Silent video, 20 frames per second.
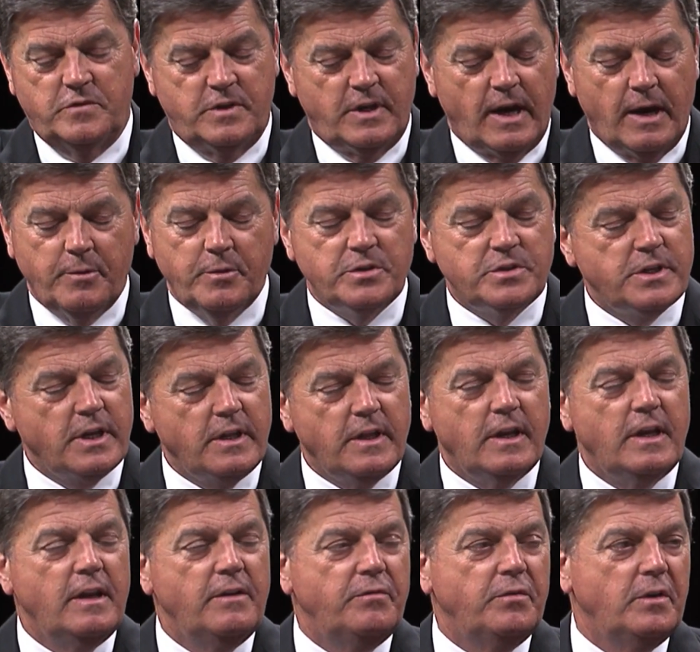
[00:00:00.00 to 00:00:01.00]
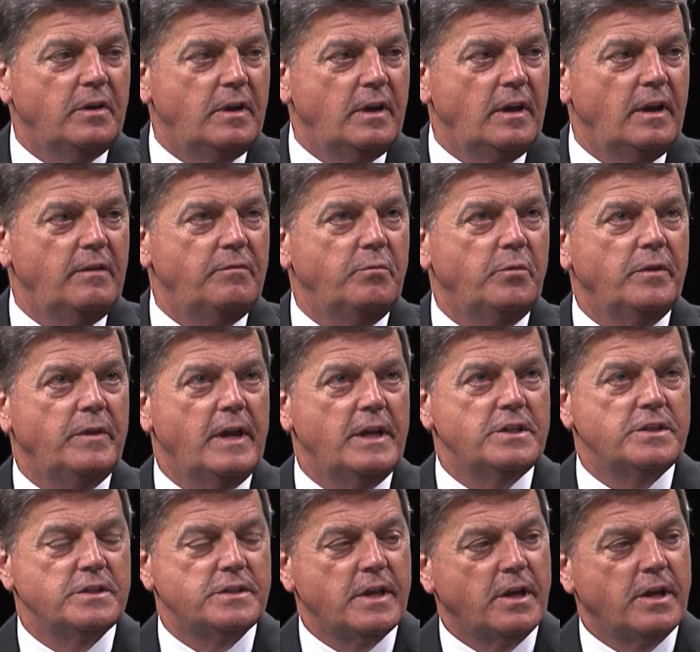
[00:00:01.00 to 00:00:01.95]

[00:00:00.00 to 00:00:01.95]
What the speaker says: I would say that even with agents